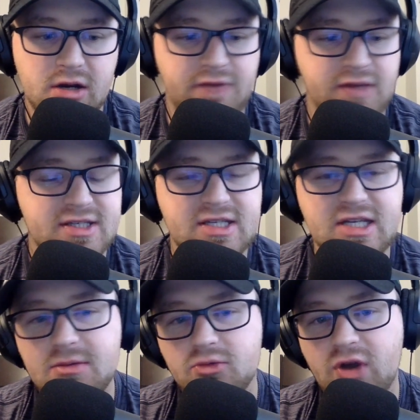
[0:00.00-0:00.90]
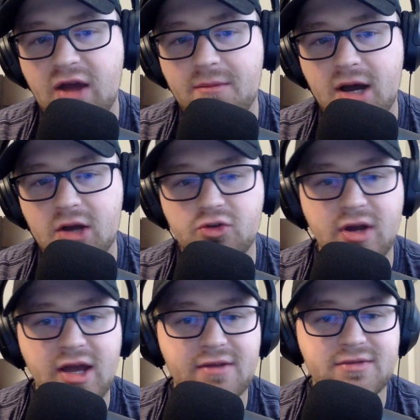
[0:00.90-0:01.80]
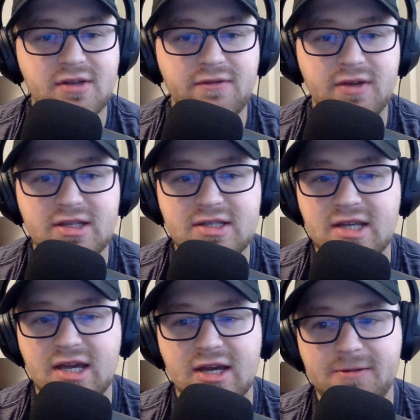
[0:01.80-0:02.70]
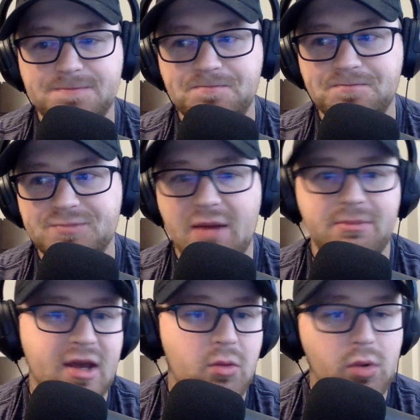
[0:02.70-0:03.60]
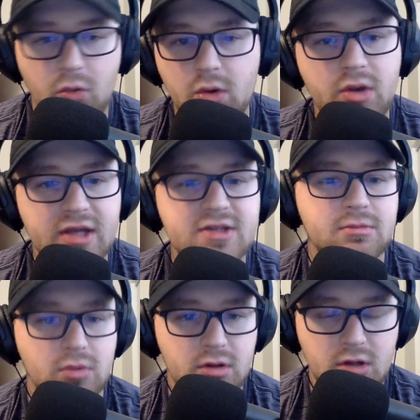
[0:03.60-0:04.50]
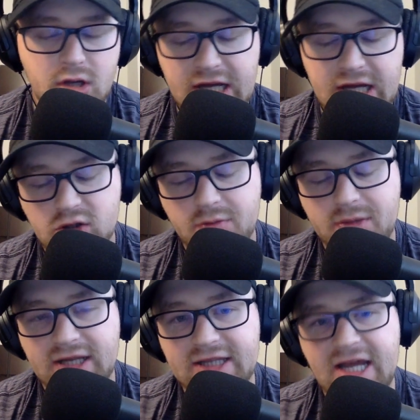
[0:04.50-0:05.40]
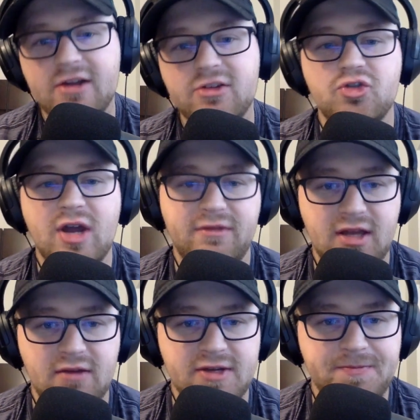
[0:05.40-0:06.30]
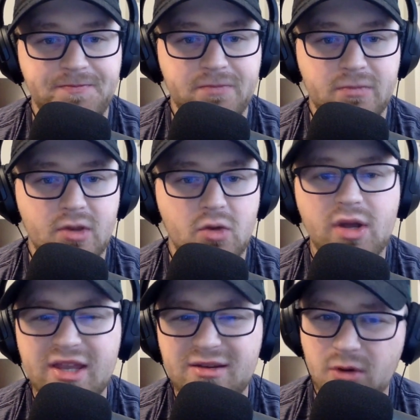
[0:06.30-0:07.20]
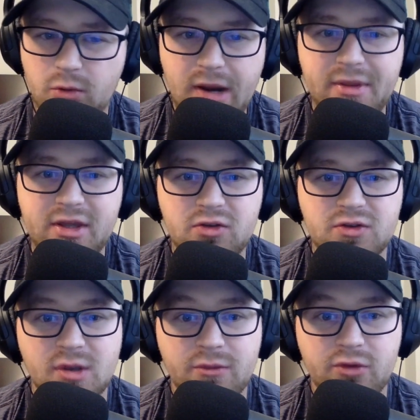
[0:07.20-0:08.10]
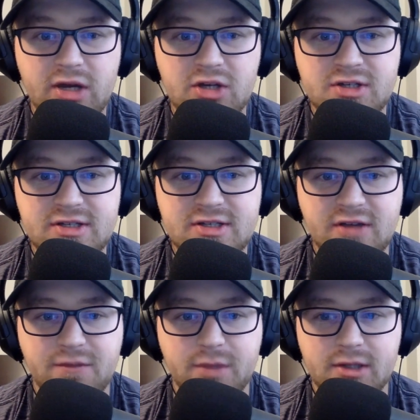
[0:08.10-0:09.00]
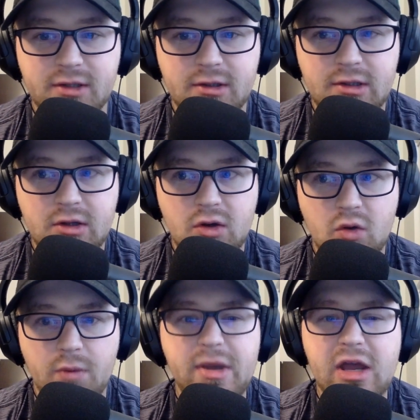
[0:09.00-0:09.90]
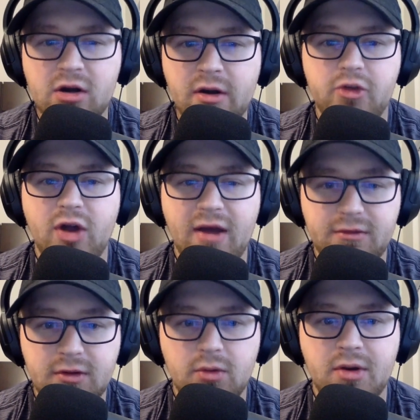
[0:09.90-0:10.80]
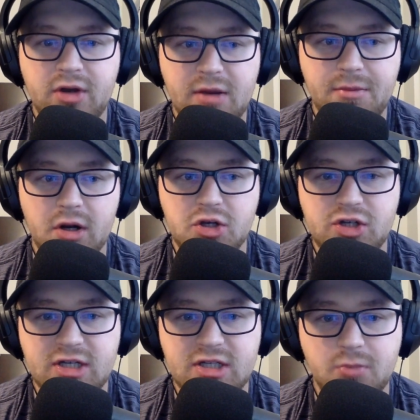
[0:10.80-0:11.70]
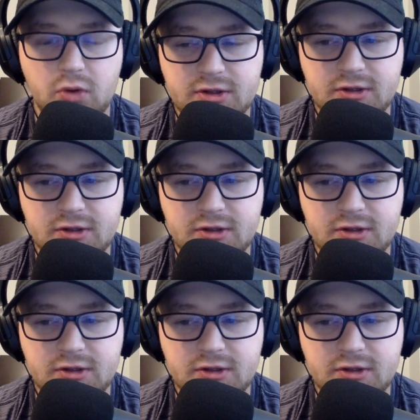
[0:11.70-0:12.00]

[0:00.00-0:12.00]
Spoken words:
If it's team mock drafts, if it's top 10, we'll get some. It's going to be a lot of draft heavy. We'll probably do some free agency stuff, but we're bigger into the draft around here at Party Chat Sports.